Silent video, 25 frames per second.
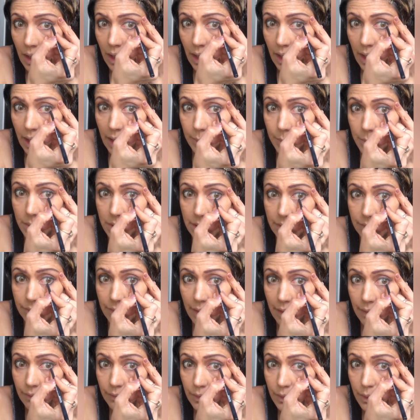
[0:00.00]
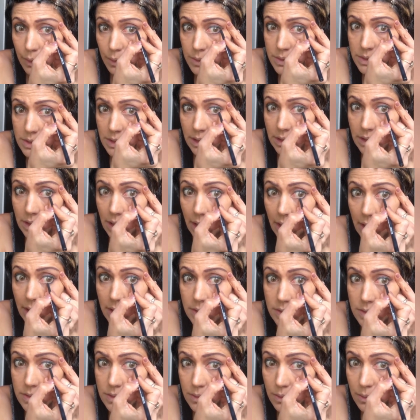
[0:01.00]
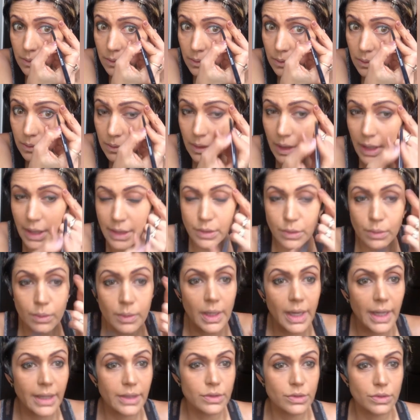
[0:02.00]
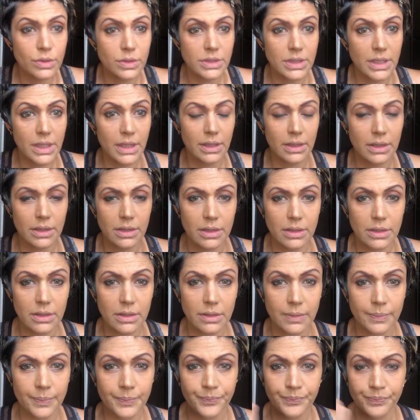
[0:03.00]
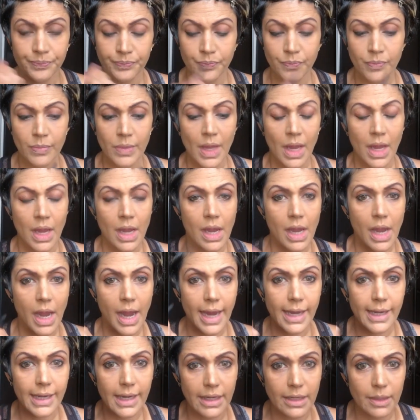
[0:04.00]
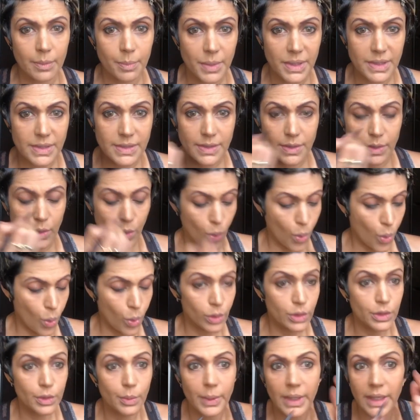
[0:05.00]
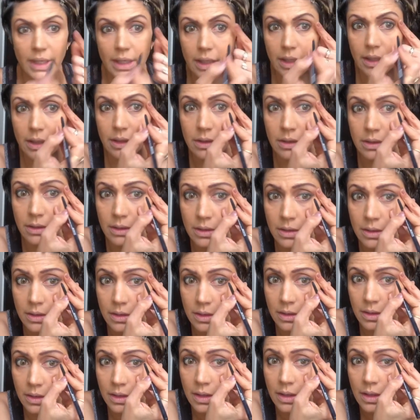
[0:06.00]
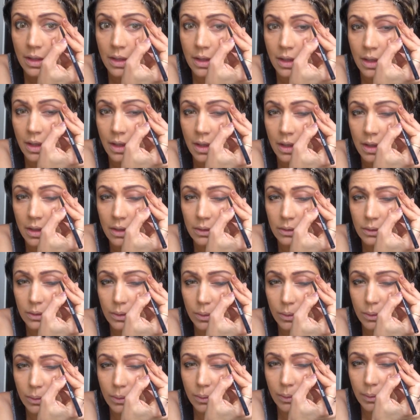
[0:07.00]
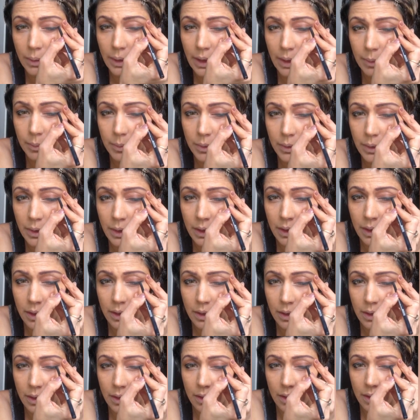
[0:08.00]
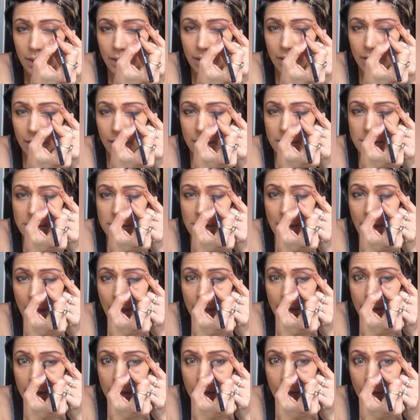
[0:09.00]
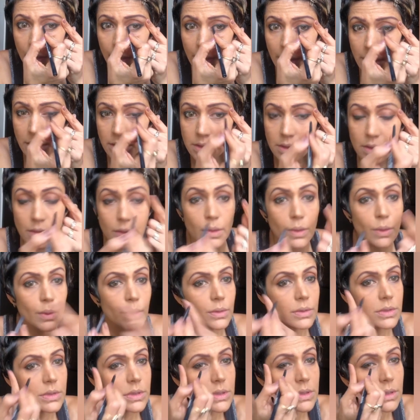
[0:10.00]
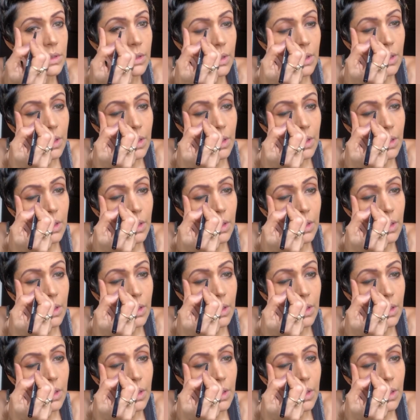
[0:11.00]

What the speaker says: I believe I have close set eyes, so I don't like to take the eyeliner pencil all the way in. Though when I'm doing a sari or Indian clothes,